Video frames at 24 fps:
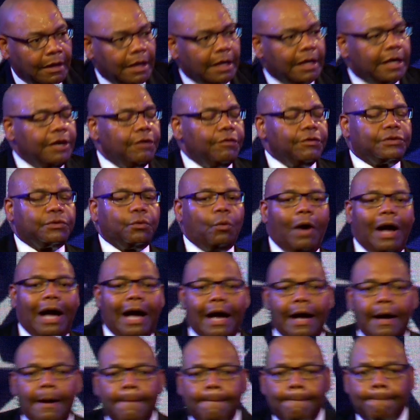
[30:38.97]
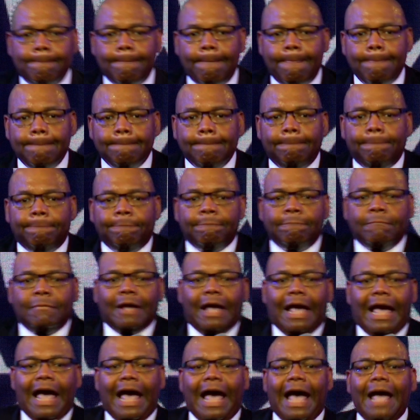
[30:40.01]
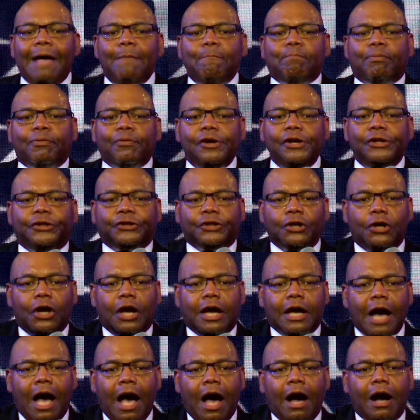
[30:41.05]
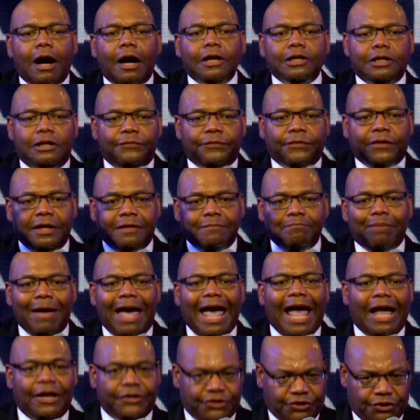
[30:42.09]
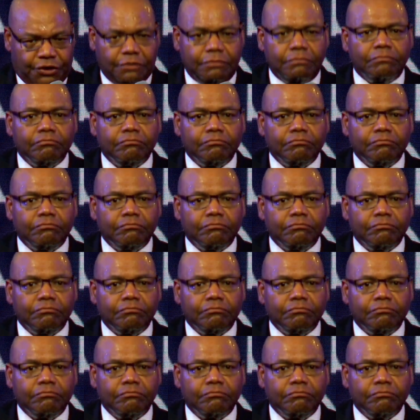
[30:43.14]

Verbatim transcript: Here's why I preach a God of compassion.